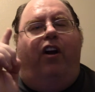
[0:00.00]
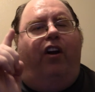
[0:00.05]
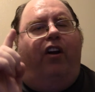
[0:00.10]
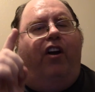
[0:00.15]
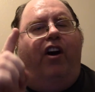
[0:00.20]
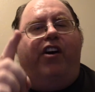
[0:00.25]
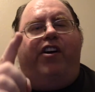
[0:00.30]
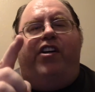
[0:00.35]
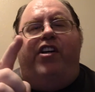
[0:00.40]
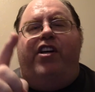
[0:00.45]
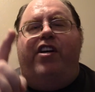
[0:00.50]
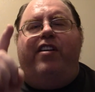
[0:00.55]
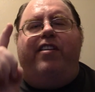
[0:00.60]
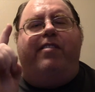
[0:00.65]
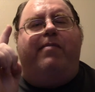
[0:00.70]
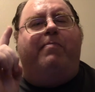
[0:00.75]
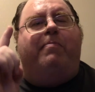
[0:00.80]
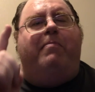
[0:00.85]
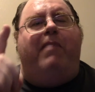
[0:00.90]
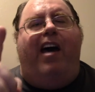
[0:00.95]

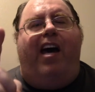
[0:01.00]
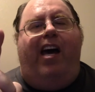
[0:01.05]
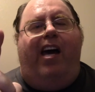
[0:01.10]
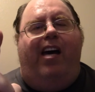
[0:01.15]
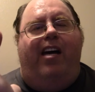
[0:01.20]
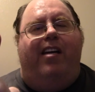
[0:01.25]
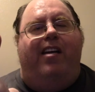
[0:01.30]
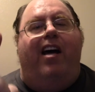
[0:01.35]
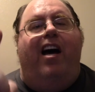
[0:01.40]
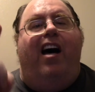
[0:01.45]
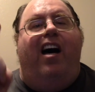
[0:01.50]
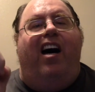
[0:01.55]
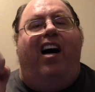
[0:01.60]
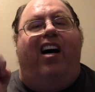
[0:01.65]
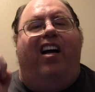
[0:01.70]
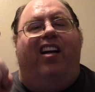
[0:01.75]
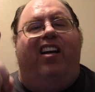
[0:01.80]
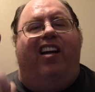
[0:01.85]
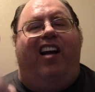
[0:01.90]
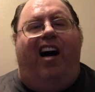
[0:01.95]
luckiest man
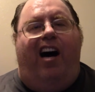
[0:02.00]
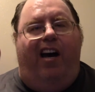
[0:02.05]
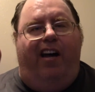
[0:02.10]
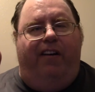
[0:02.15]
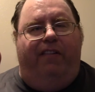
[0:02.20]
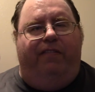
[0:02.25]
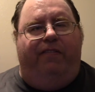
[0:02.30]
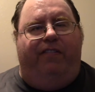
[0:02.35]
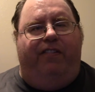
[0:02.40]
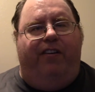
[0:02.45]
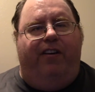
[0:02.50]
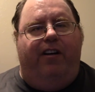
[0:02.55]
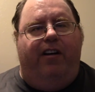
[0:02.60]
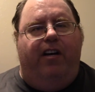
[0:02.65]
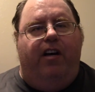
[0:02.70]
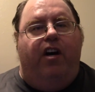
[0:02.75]
alive.